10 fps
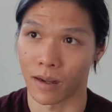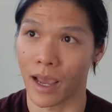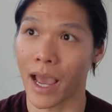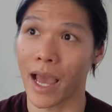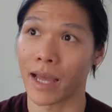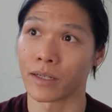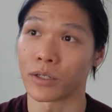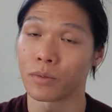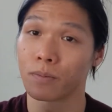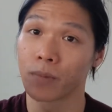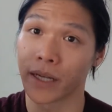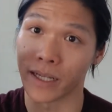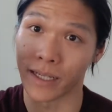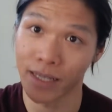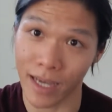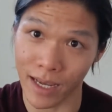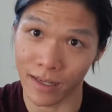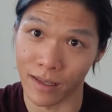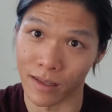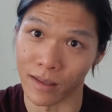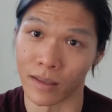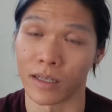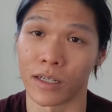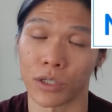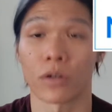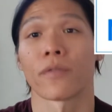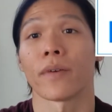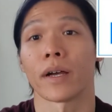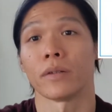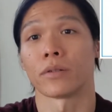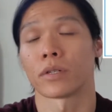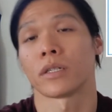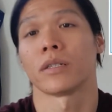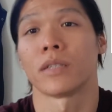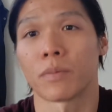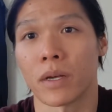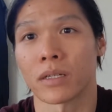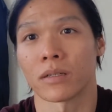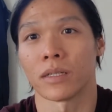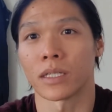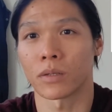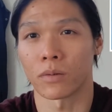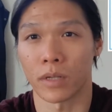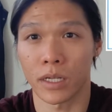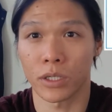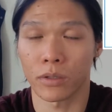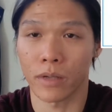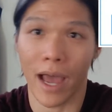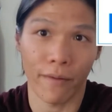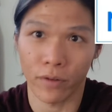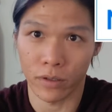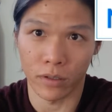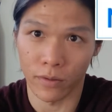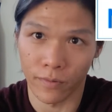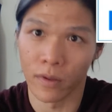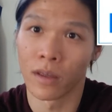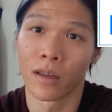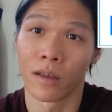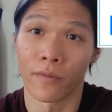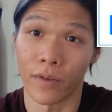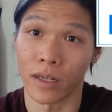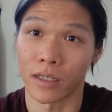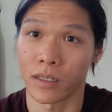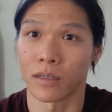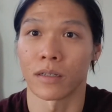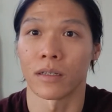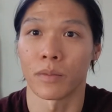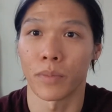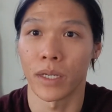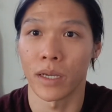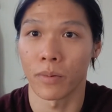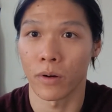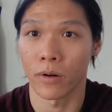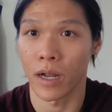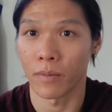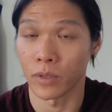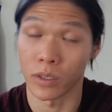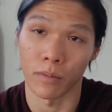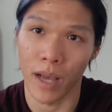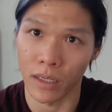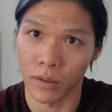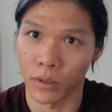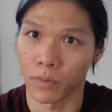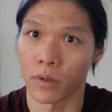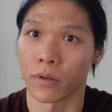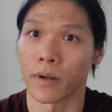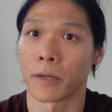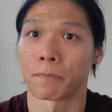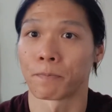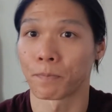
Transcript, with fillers: and you can get the certified nutrition specialist credential after you've finished the P A program, which is a master's program,